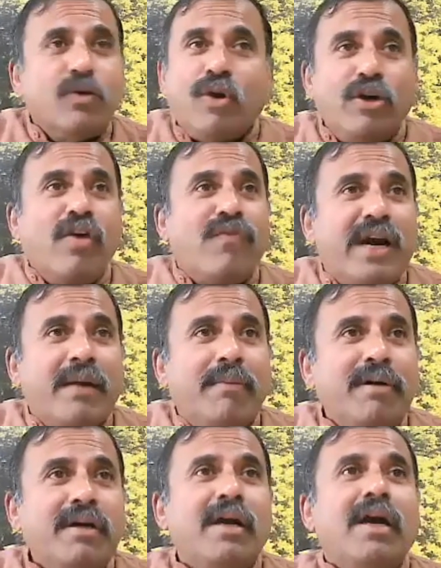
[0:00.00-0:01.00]
Don't you have freedom?
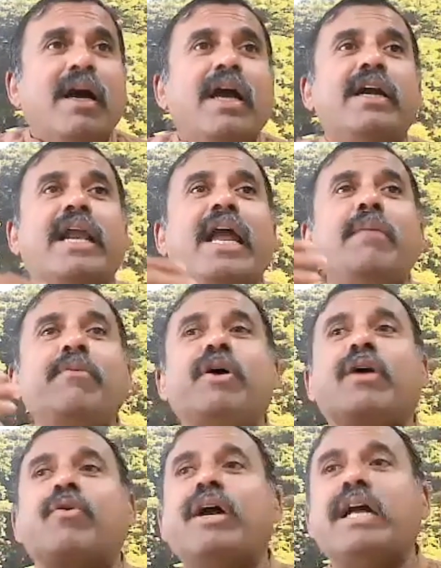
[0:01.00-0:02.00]
In dream,
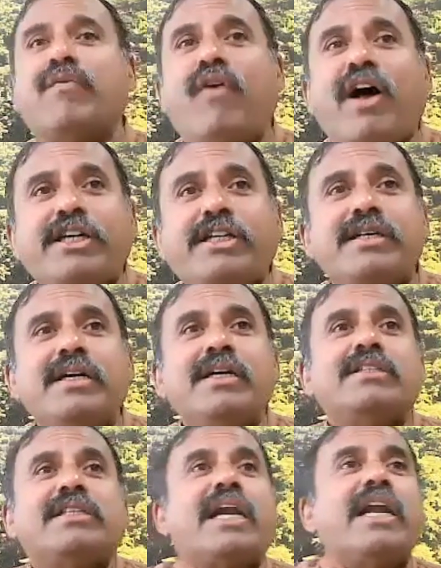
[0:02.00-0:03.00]
you are going in a forest,
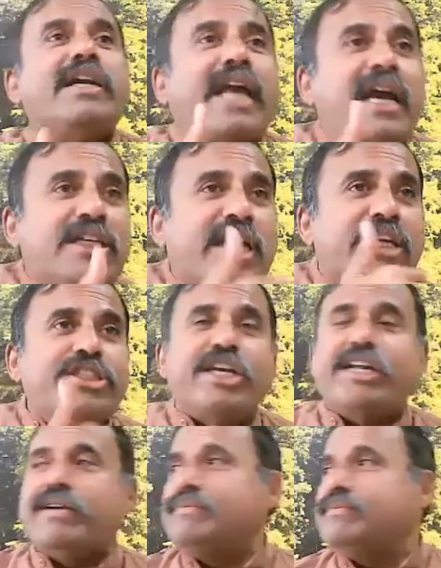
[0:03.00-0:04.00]
suddenly a tiger starts
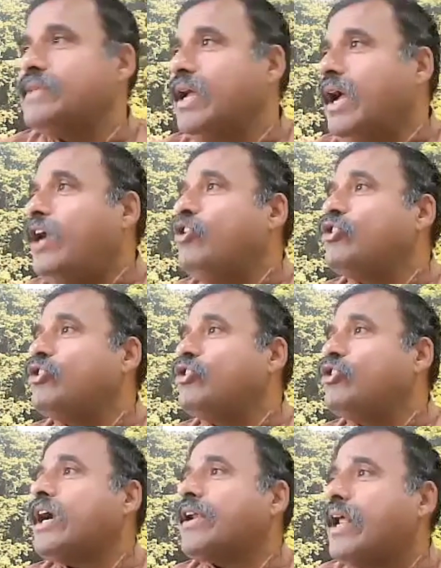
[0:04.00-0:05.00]
chasing, and you
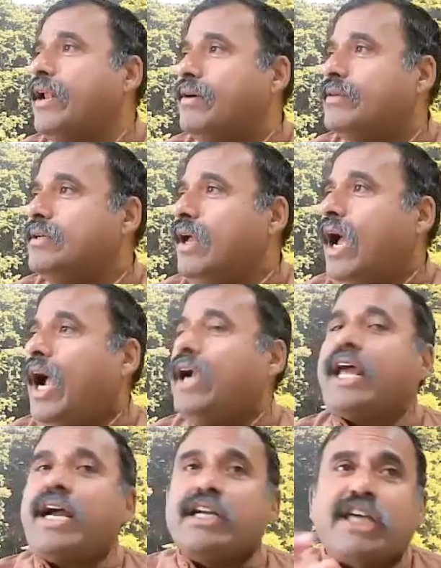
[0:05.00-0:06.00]
start running, and
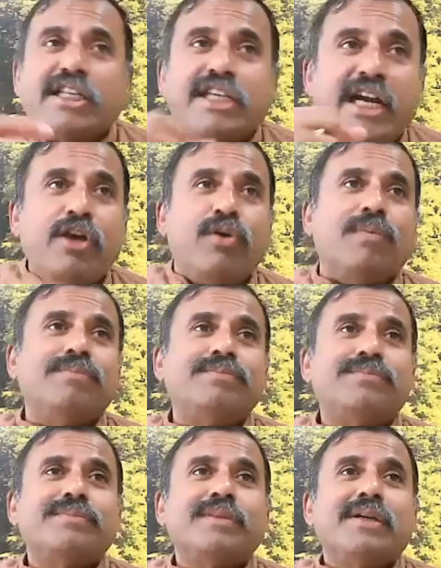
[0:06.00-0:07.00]
tiger starts eating you.
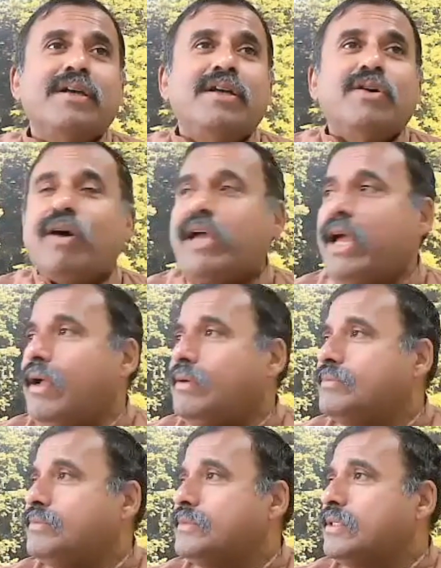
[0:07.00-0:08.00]
Okay?
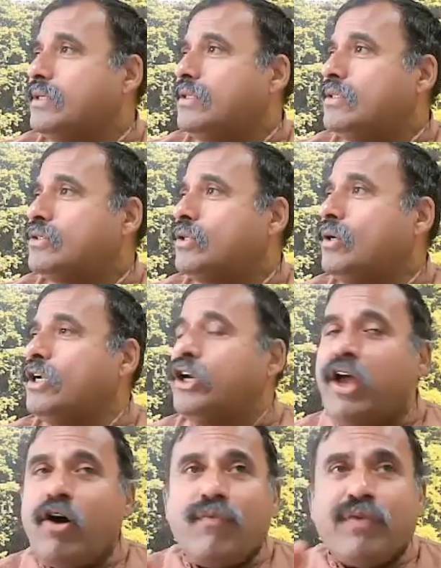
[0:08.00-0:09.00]
So,
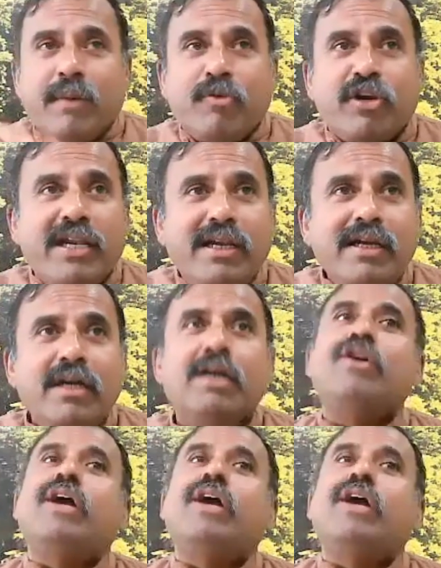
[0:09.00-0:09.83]
did you have freedom to run?